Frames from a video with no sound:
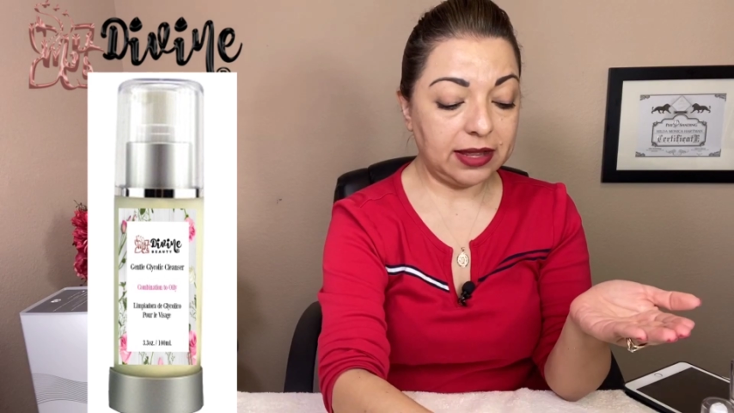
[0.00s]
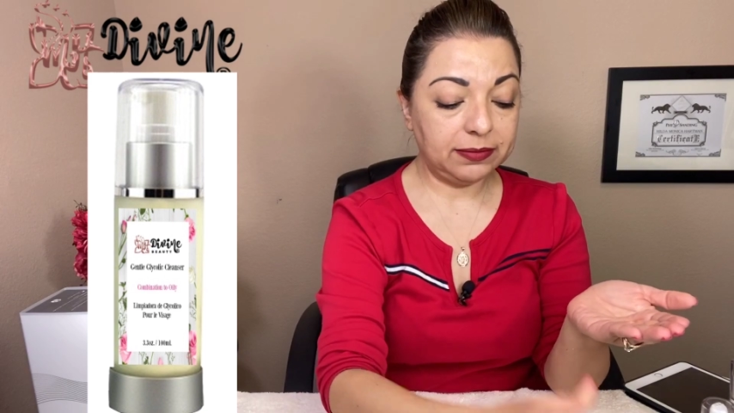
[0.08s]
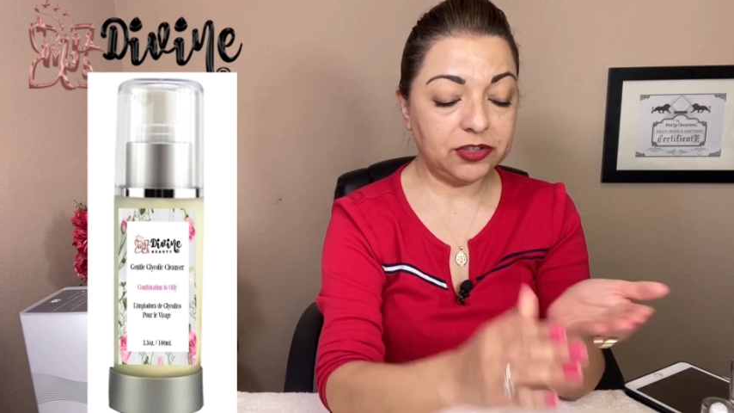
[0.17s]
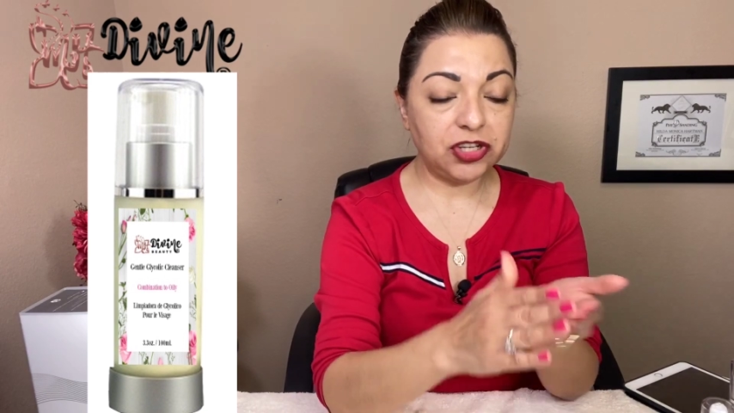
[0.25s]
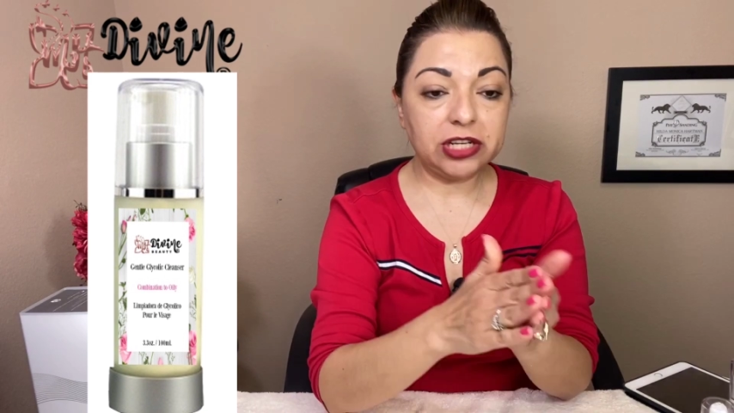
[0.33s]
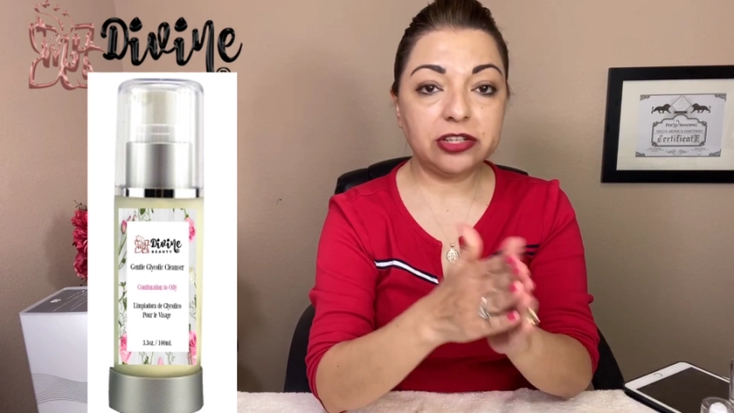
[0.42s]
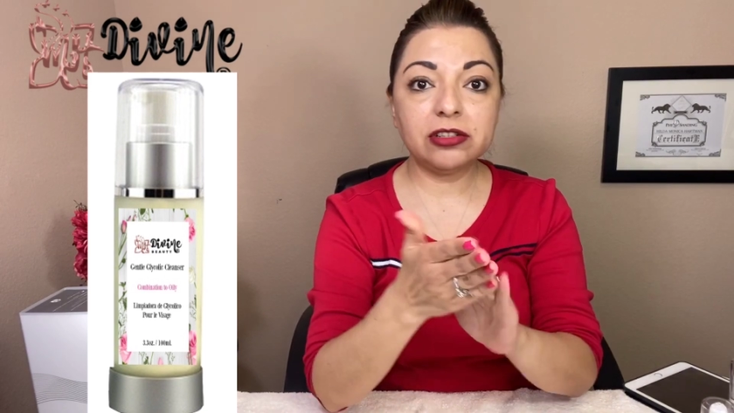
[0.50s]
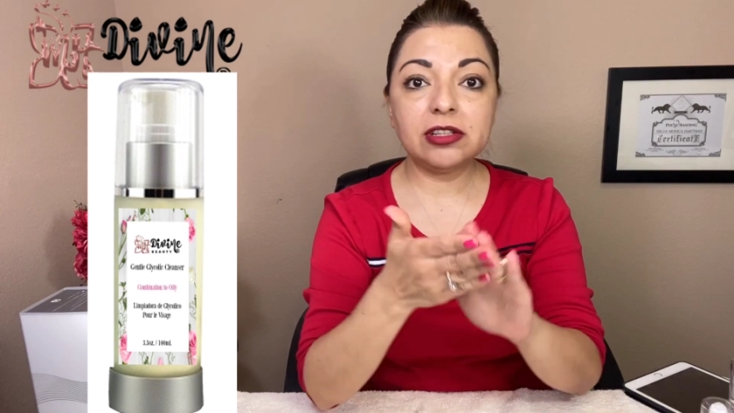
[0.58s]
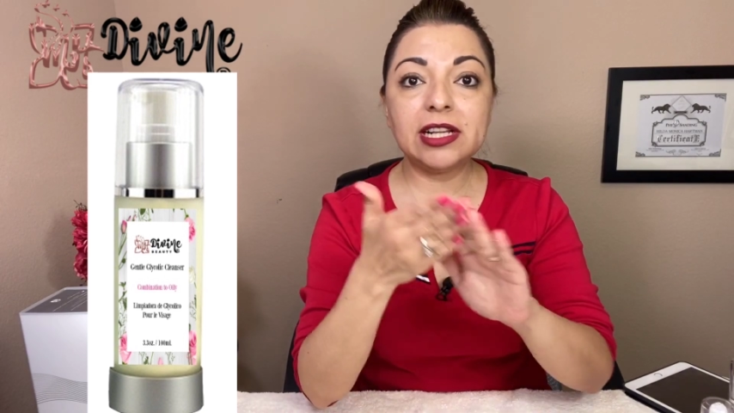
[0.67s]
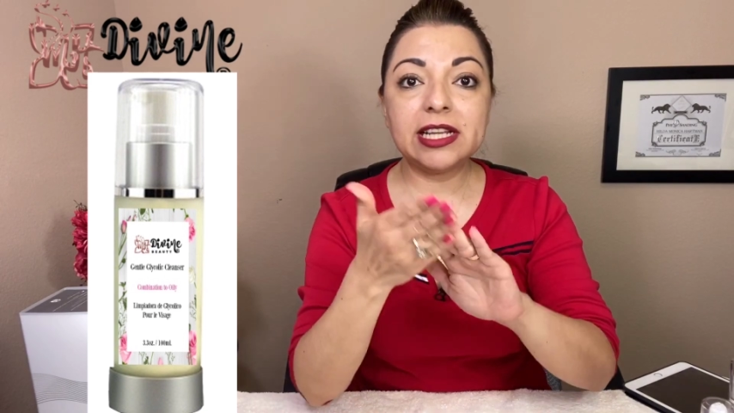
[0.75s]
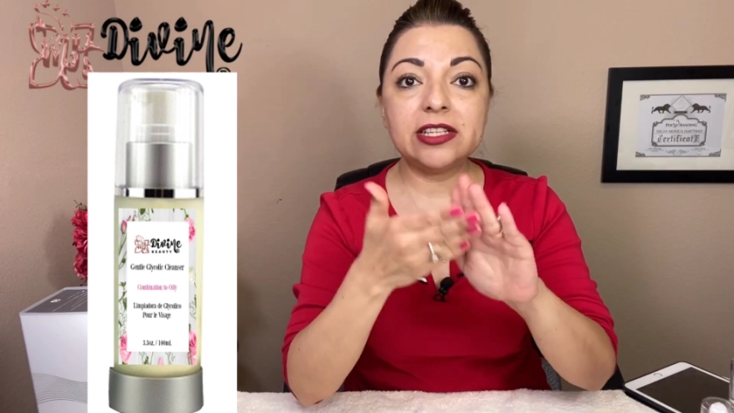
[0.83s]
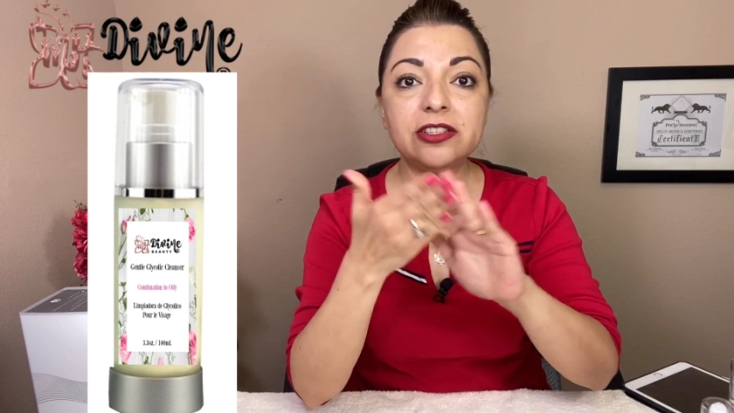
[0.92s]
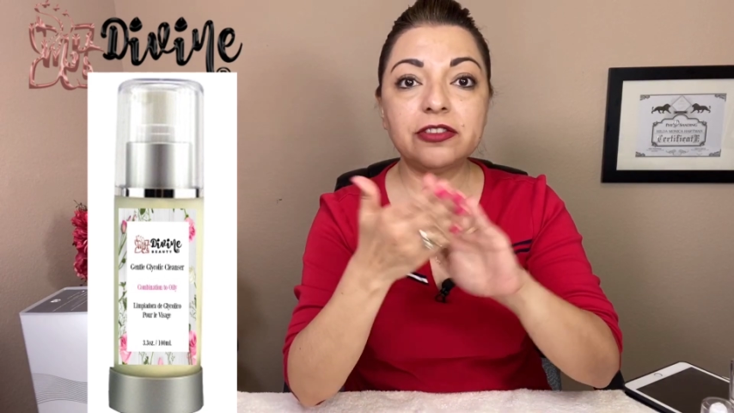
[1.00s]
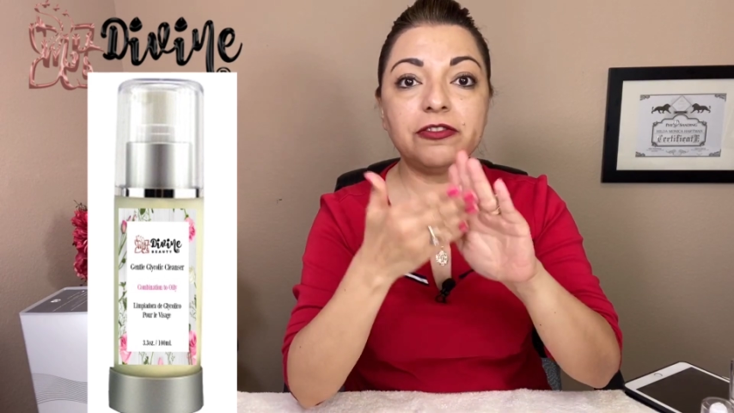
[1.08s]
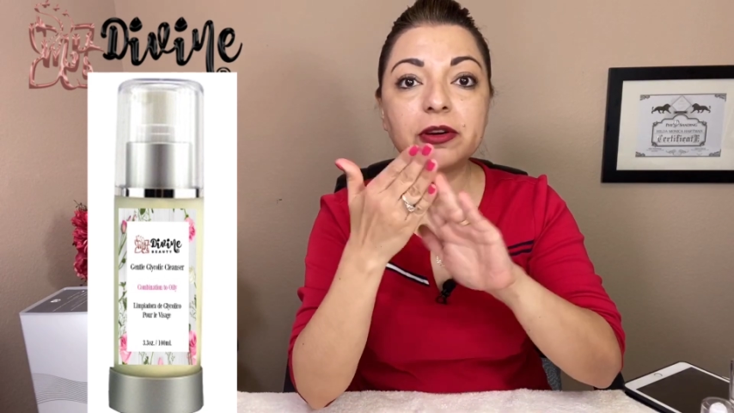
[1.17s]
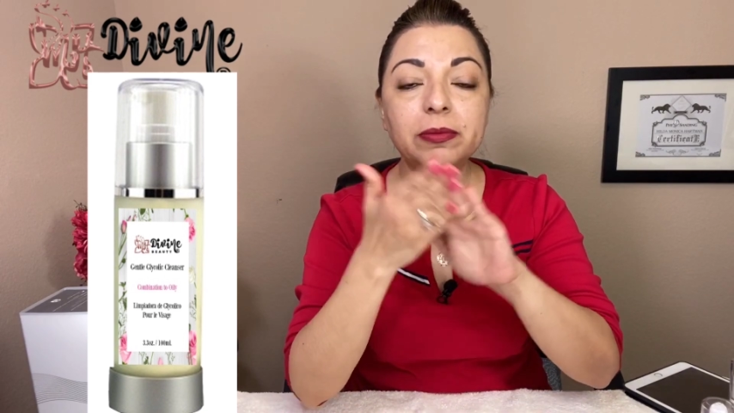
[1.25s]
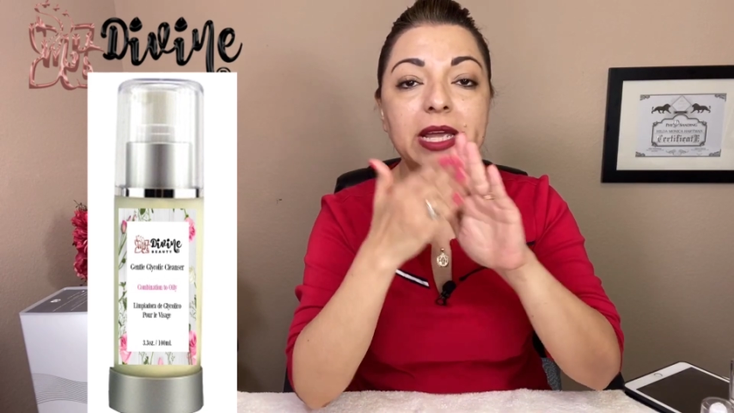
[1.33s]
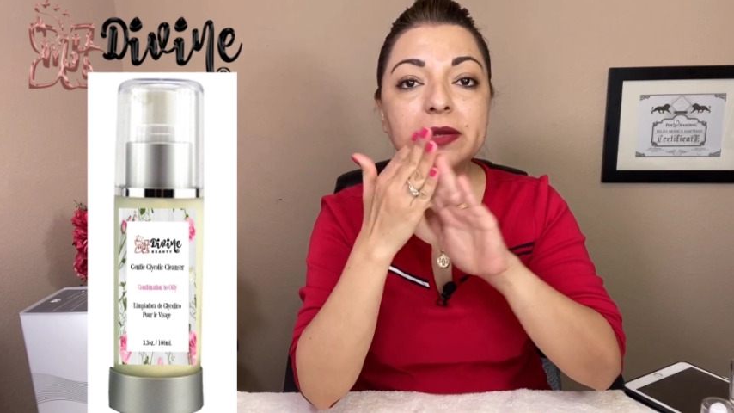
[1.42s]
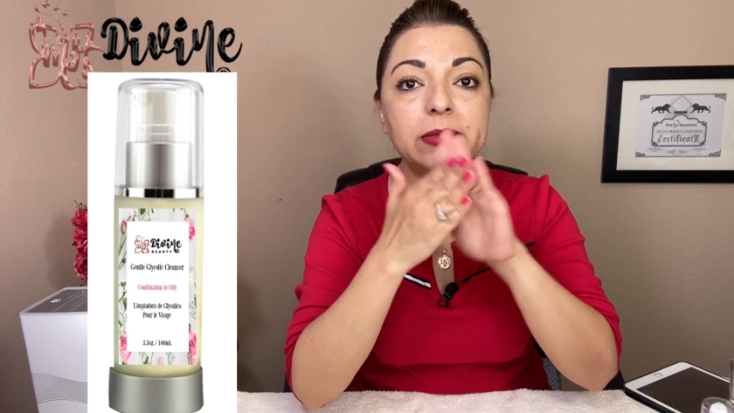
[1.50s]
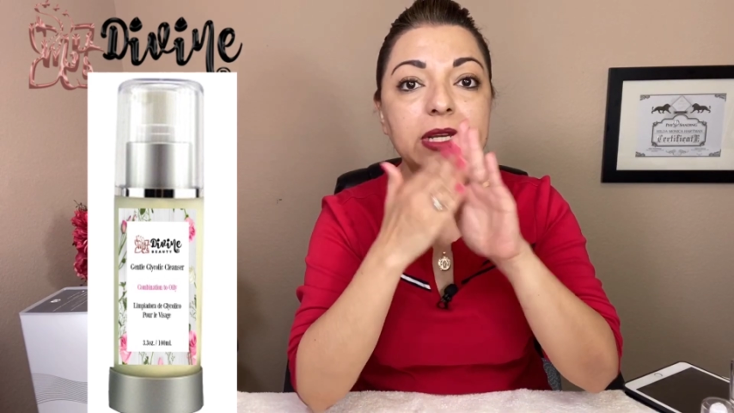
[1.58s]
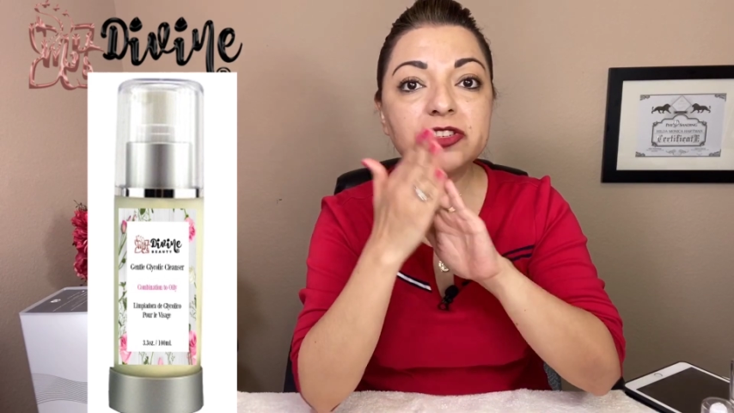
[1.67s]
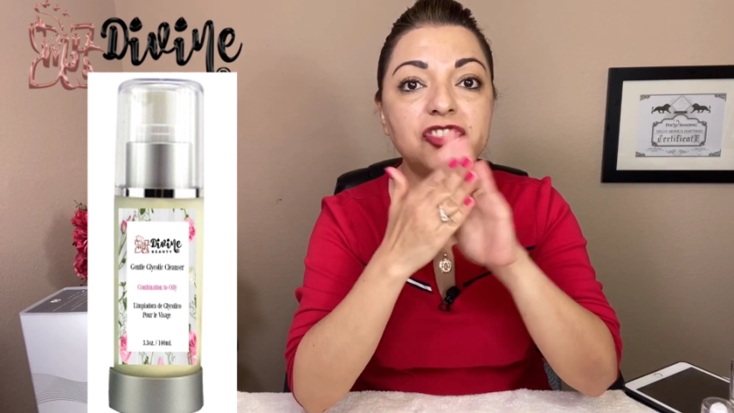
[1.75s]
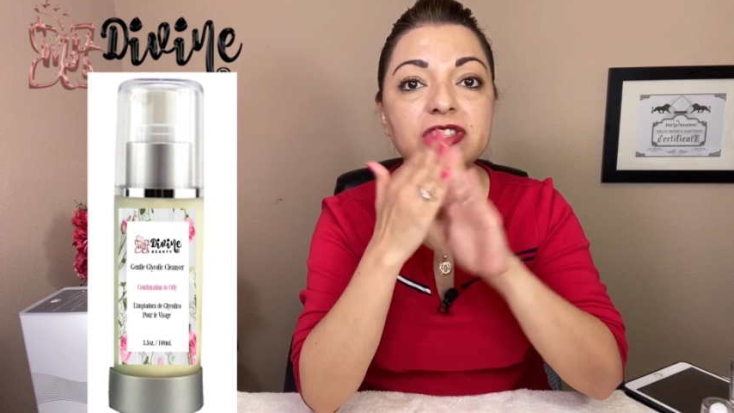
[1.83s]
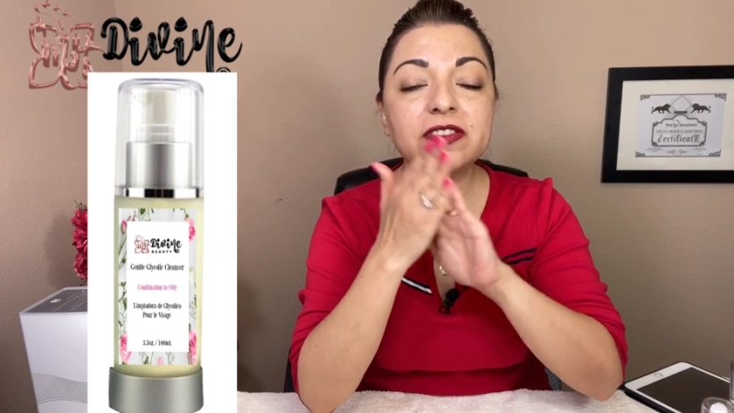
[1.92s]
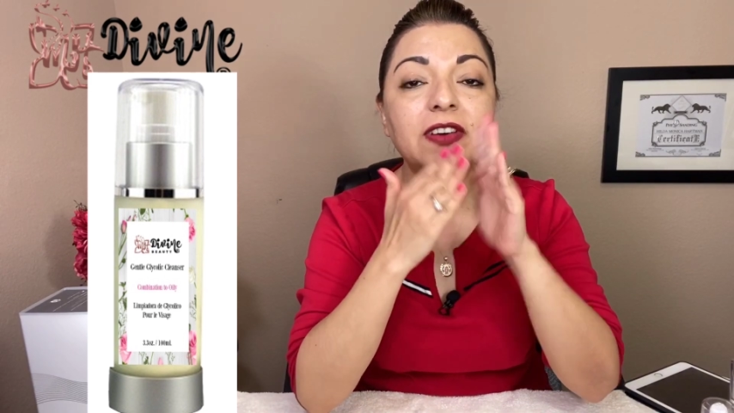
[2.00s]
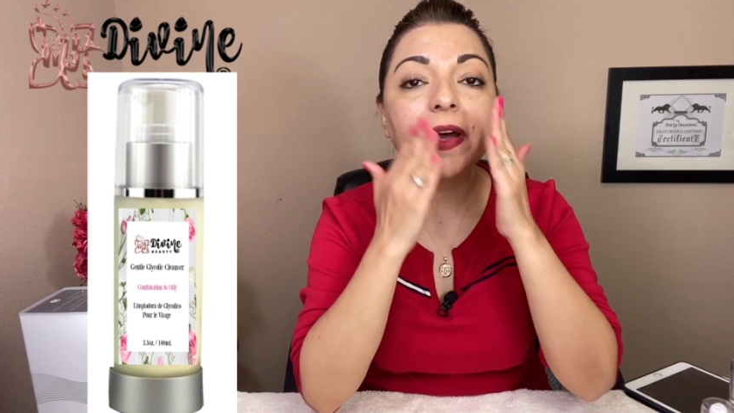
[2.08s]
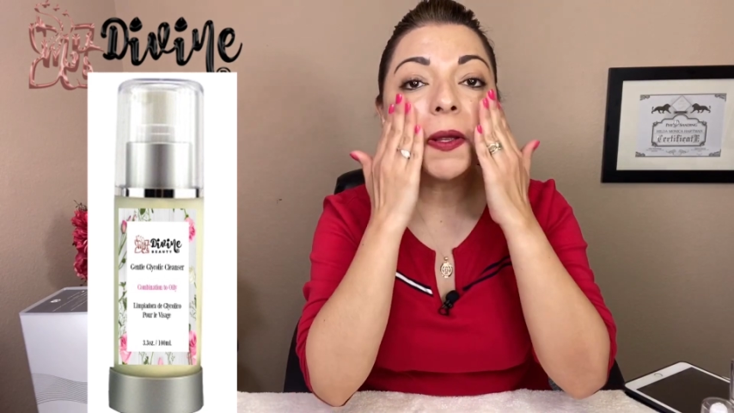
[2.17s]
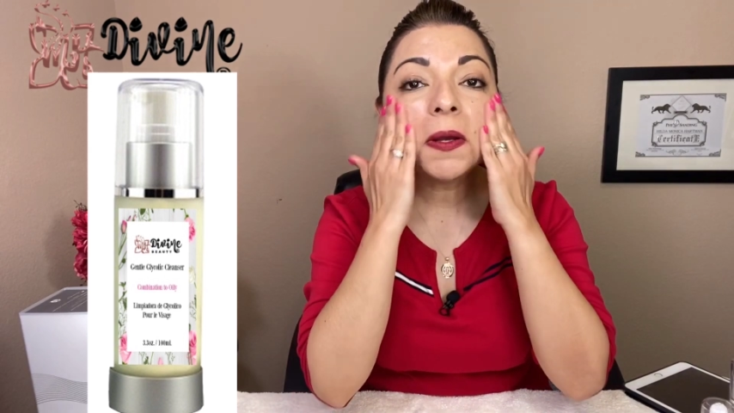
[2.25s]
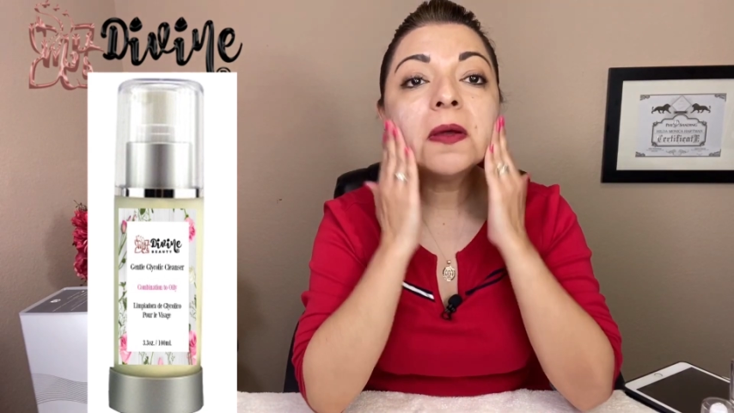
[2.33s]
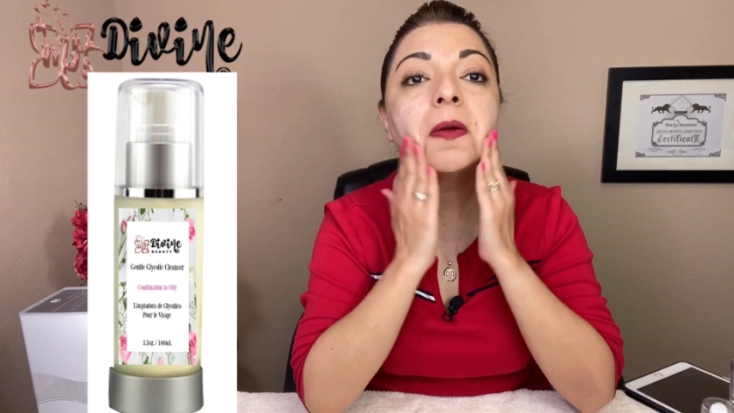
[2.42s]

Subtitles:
gentle cleanser from MH Divine.